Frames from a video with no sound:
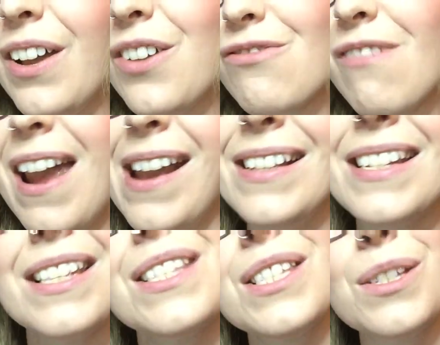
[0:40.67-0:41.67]
great
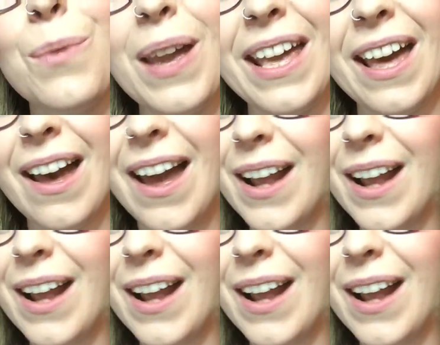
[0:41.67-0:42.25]
swinger